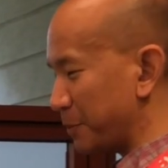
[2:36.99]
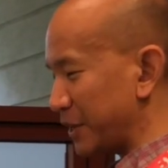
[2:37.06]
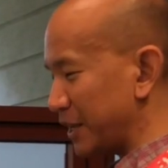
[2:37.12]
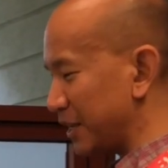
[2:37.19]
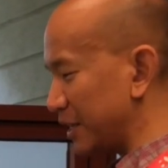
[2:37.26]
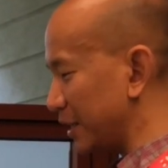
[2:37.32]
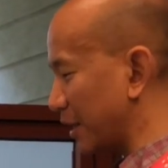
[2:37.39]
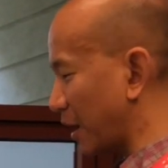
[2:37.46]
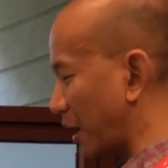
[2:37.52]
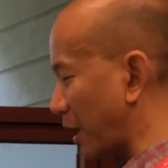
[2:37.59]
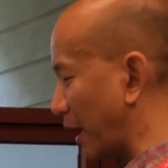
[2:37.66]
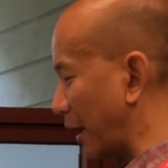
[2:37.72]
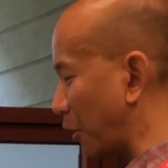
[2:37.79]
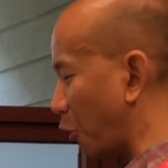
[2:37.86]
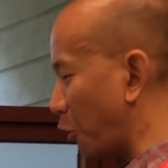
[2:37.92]
be
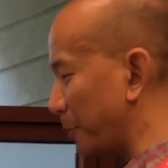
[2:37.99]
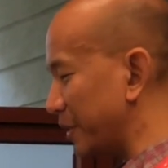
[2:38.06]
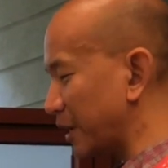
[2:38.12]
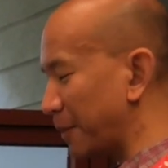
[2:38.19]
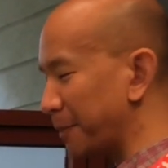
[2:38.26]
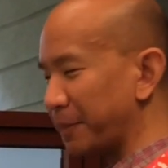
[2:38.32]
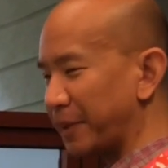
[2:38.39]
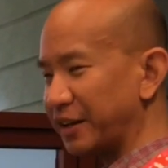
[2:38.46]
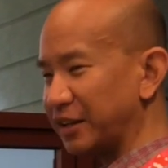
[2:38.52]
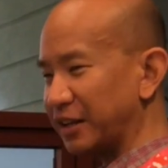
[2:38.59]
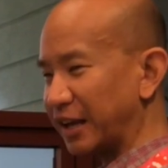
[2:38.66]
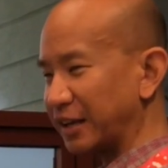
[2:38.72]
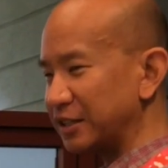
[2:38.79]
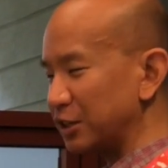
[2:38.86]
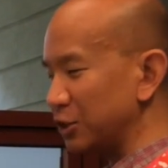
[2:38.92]
opened up and
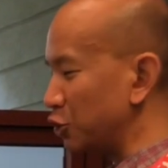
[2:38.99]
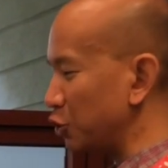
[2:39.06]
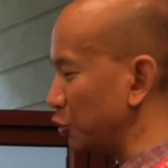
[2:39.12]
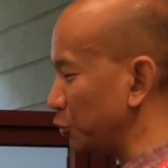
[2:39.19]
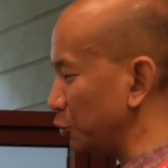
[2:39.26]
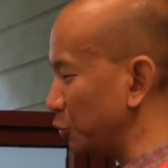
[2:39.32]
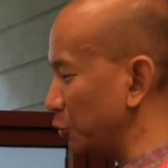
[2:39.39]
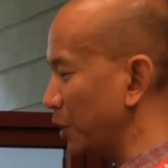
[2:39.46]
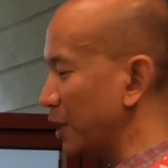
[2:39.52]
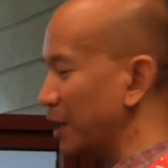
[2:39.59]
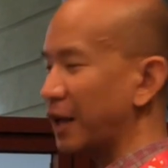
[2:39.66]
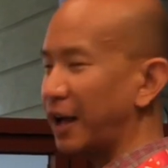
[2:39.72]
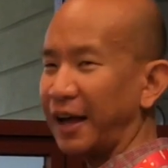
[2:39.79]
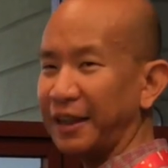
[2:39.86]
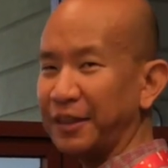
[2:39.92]
connected to
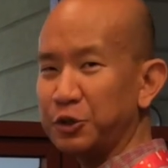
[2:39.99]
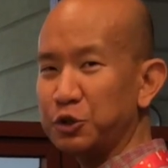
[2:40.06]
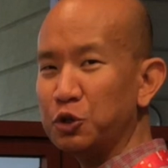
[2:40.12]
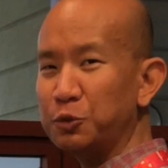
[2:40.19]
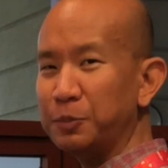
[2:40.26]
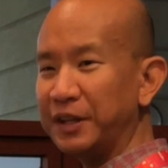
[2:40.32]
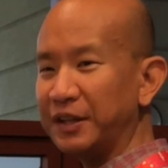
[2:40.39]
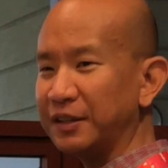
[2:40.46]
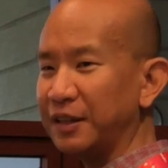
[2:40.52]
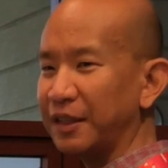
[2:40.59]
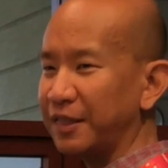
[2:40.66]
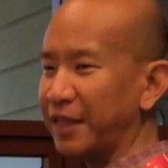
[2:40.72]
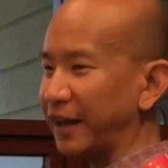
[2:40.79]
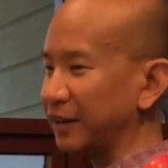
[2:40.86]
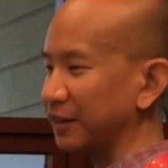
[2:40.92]
the tubing
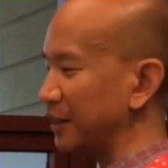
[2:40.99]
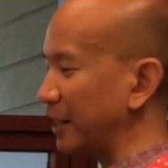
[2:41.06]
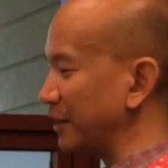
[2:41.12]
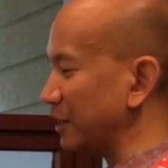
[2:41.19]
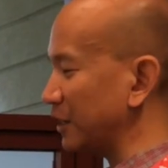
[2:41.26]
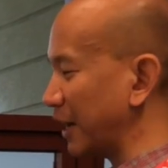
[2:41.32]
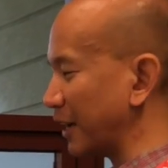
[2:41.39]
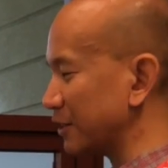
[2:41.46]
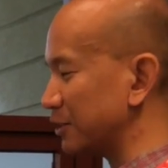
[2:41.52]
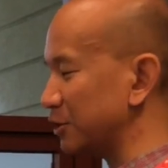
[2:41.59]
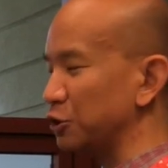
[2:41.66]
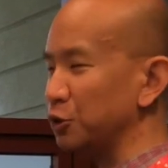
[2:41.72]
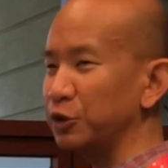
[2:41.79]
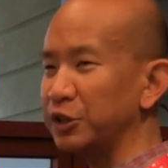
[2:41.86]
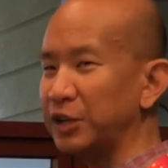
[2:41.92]
that then connects
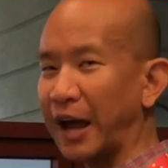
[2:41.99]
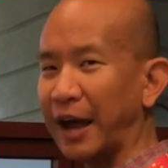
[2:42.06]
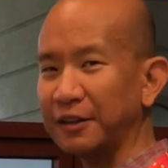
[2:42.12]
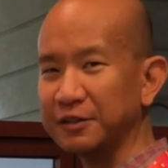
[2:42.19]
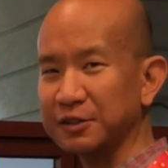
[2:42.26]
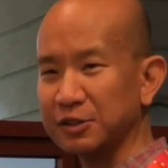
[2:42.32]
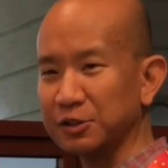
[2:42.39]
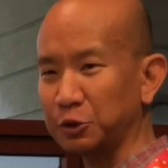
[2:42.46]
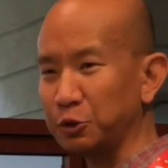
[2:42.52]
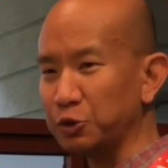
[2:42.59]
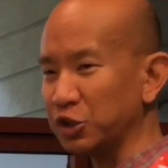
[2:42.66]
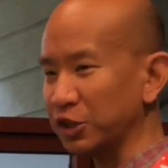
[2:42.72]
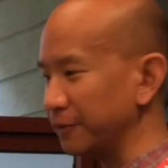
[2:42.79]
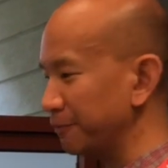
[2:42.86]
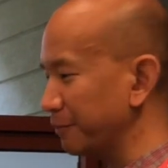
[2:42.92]
to the dialysis
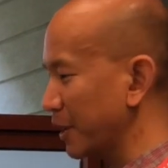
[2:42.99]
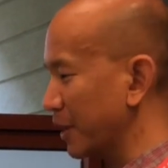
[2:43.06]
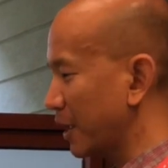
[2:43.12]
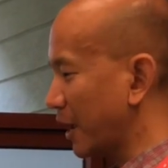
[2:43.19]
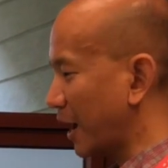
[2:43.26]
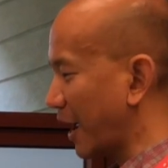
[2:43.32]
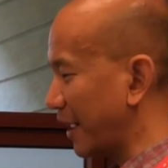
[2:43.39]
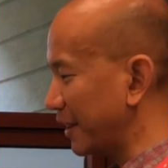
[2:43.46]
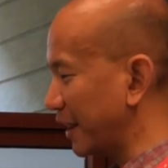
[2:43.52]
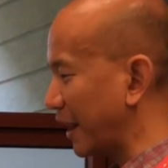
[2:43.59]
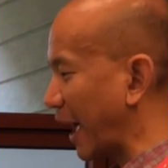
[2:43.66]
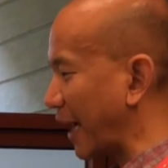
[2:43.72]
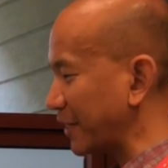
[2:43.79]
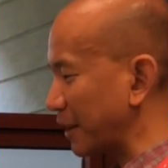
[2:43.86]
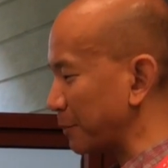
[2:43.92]
solution. And then
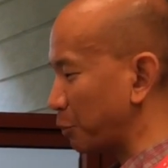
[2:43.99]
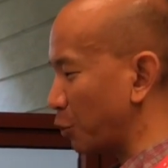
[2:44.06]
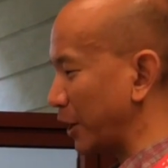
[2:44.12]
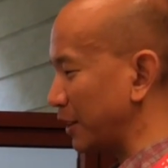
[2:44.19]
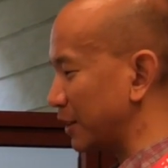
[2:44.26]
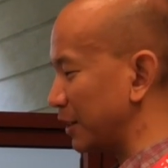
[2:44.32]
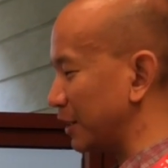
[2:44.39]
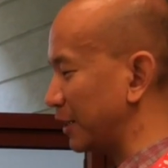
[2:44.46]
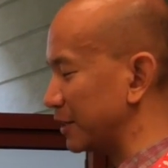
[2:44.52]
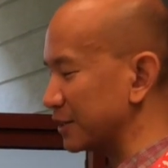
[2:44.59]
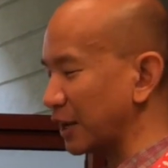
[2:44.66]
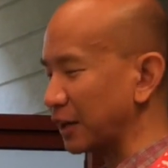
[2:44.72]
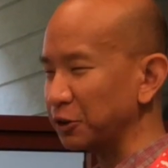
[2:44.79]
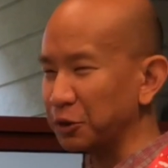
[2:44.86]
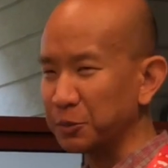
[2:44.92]
at that point, the
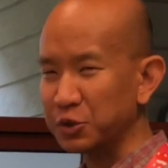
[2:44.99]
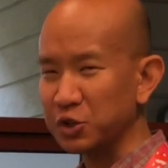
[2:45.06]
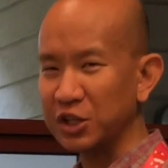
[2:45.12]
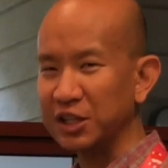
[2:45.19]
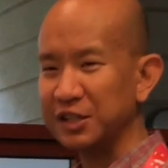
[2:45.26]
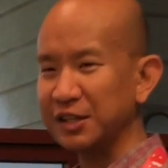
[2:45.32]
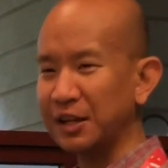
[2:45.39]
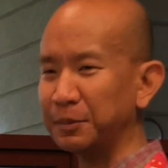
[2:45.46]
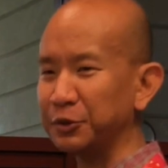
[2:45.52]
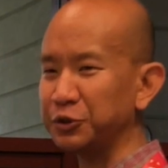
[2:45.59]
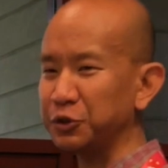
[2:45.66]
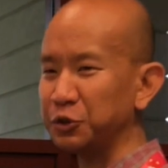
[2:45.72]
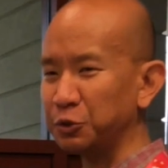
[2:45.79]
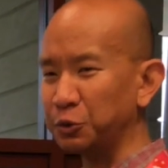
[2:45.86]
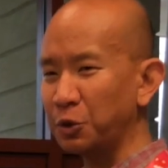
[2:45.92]
cycler machine is able
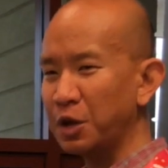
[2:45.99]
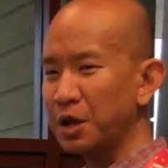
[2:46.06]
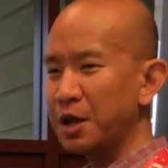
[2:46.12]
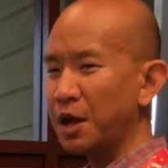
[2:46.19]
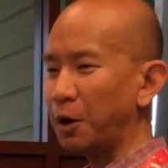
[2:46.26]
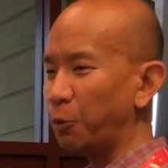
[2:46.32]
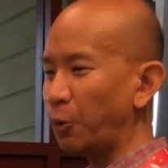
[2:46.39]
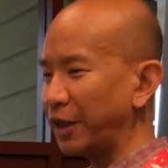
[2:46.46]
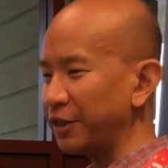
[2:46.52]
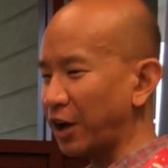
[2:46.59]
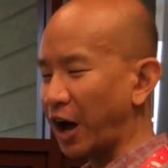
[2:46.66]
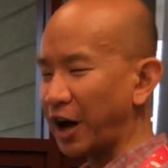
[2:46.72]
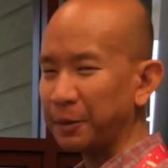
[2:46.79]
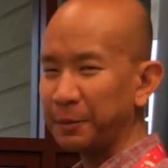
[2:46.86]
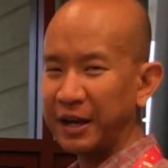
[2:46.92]
to run the
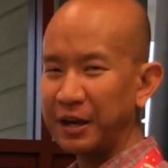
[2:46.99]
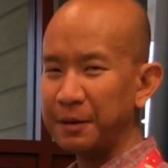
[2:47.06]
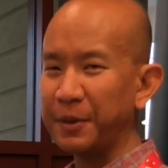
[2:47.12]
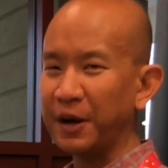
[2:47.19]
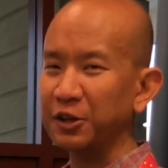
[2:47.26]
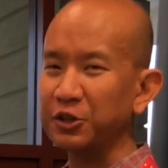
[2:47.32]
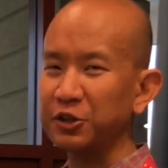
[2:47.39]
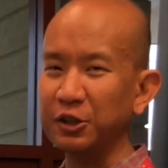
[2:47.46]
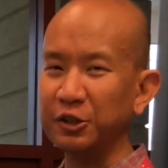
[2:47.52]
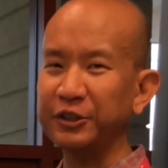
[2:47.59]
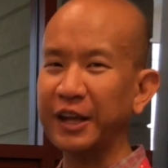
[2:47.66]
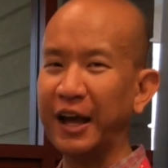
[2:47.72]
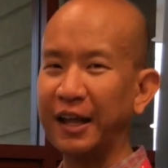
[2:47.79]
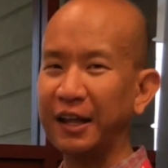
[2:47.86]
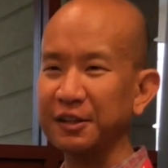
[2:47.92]
automated peritoneal
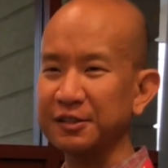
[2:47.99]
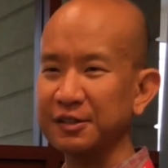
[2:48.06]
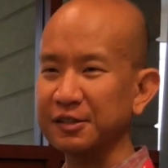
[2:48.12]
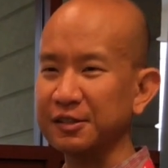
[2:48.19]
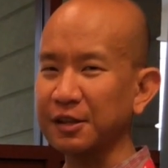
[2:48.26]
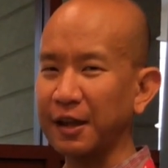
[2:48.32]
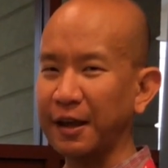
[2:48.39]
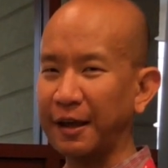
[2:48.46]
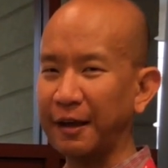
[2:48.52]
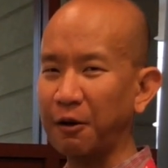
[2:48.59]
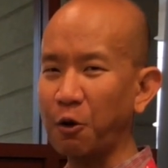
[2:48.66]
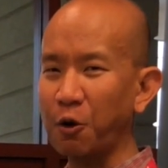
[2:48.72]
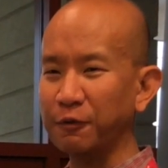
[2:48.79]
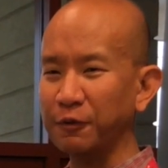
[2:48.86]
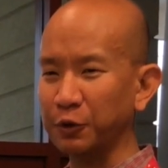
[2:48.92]
dialysis
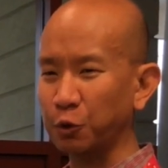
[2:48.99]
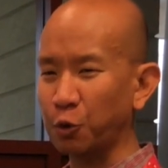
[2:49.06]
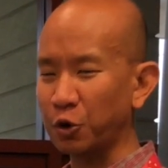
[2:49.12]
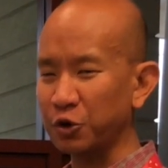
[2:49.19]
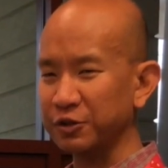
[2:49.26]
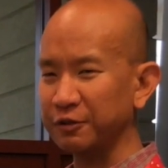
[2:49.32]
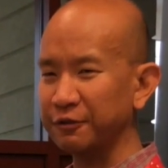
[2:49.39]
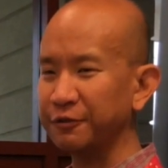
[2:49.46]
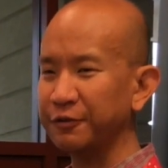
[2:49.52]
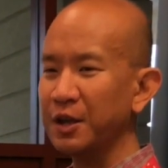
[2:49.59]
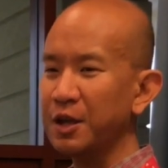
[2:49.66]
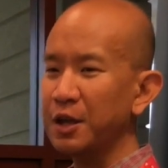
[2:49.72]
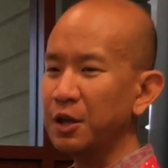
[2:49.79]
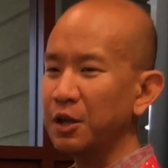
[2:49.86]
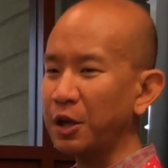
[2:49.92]
over the course of
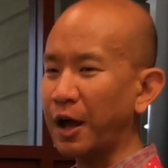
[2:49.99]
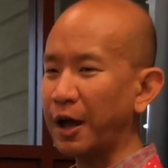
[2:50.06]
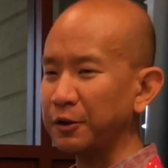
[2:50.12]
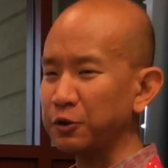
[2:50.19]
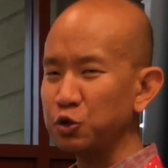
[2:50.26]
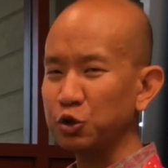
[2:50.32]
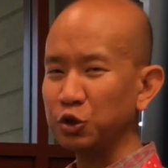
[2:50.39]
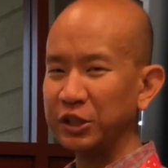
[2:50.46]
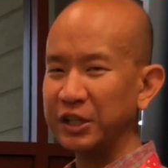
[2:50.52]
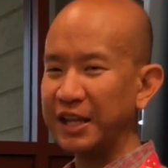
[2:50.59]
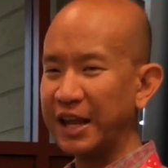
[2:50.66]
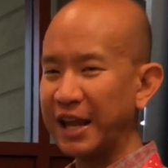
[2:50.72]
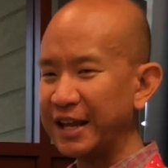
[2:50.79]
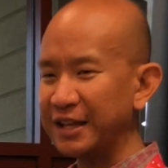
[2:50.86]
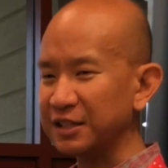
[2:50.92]
usually
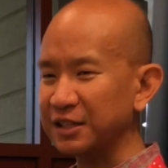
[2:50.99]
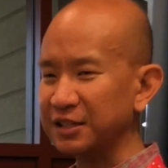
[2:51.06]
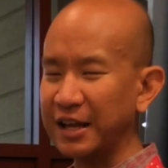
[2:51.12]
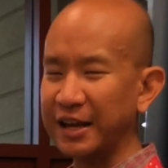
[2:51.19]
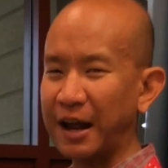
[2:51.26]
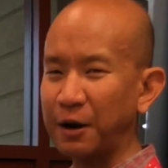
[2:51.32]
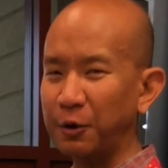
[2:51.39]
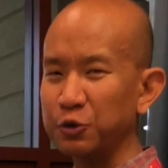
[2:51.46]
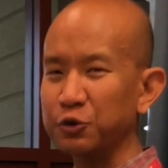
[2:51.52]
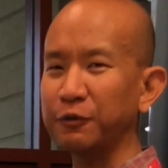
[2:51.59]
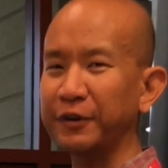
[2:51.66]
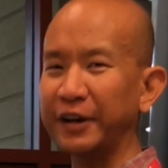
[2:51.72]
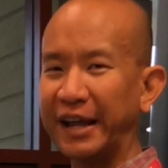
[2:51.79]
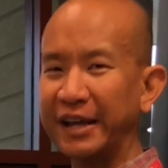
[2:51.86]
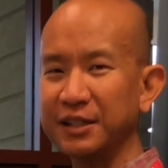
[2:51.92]
8 to 10 hours
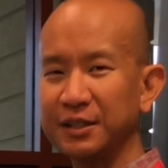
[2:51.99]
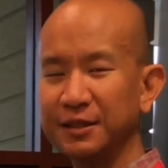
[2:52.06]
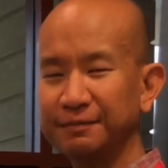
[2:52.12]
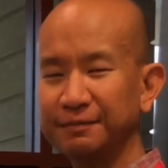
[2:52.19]
overnight.